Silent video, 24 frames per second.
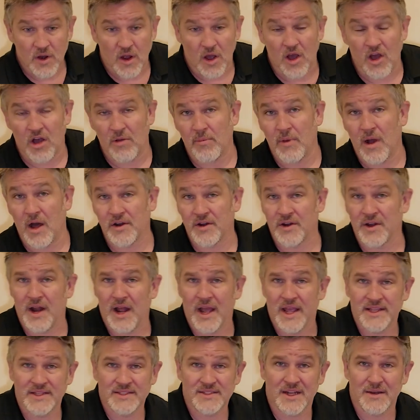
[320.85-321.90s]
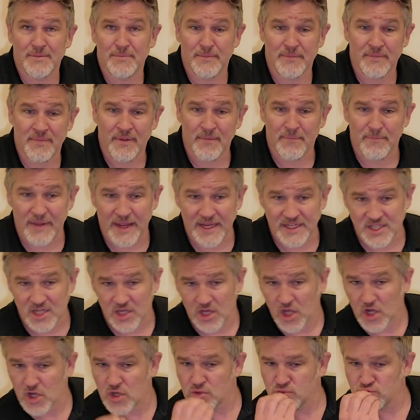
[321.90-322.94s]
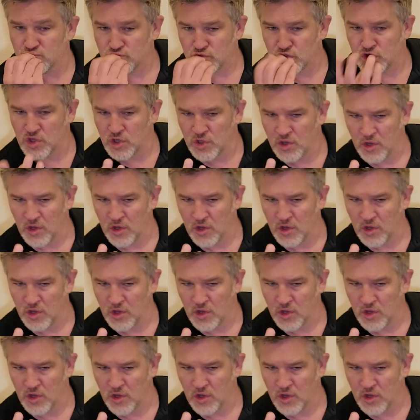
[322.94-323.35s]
all modernized and made to look